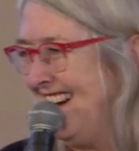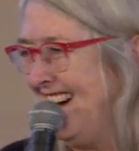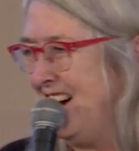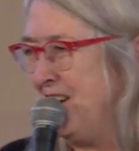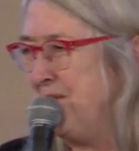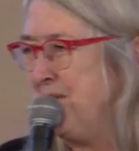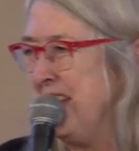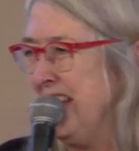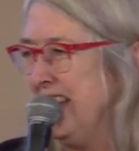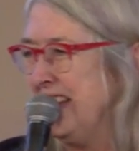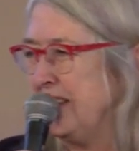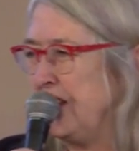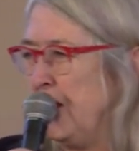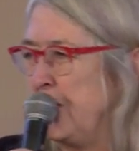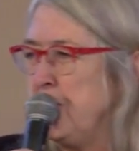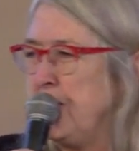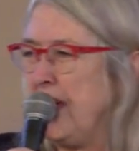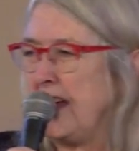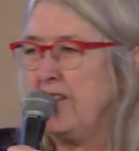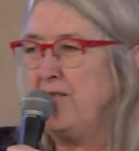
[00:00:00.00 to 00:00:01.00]
Um, so
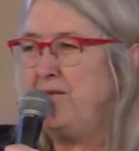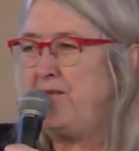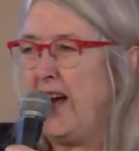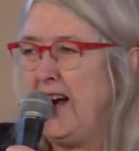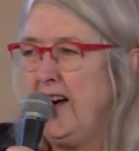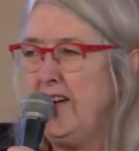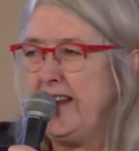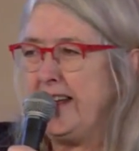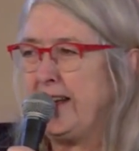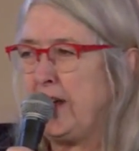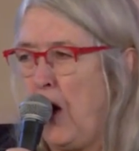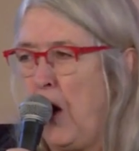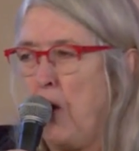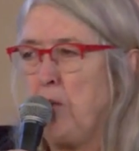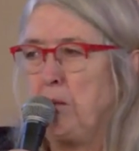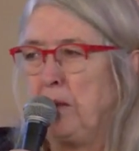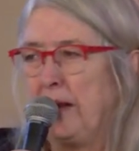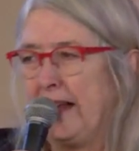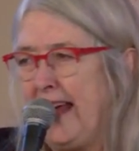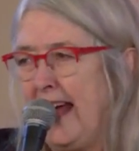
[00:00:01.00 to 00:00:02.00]
you get a very
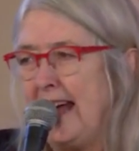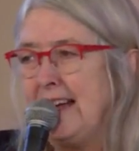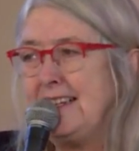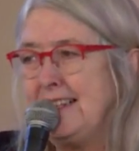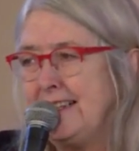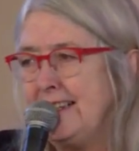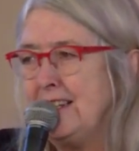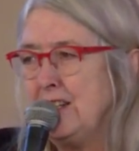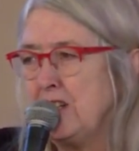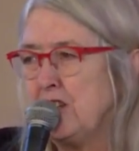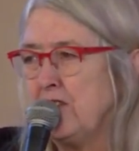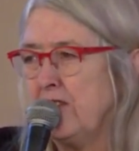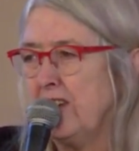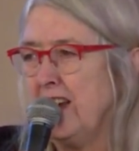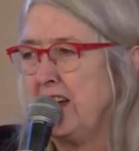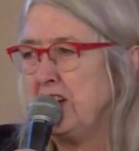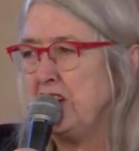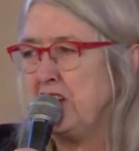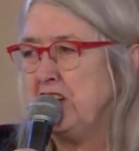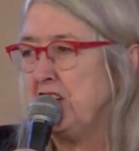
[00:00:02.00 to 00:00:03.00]
complicated
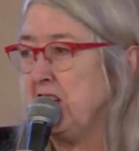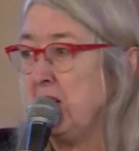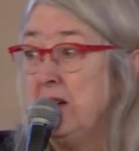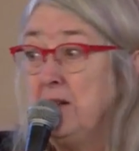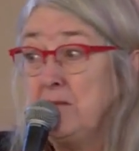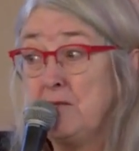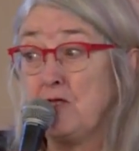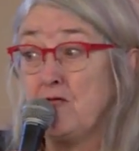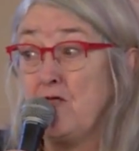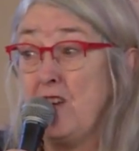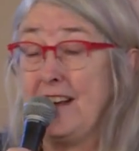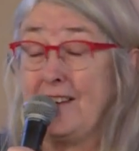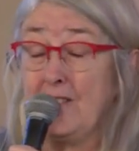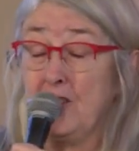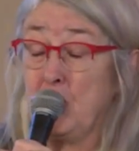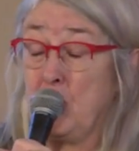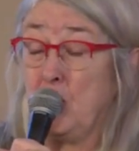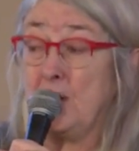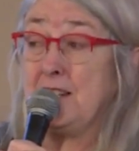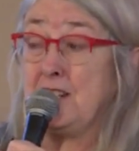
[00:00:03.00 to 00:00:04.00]
interrelationship. It's a really
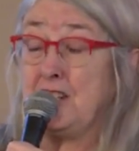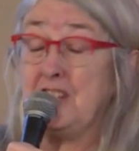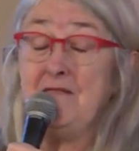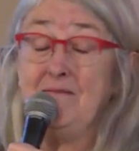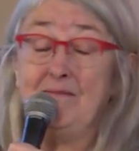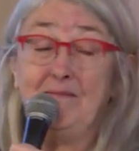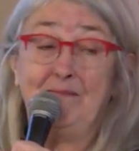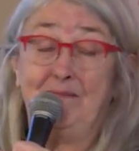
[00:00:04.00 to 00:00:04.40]
good question.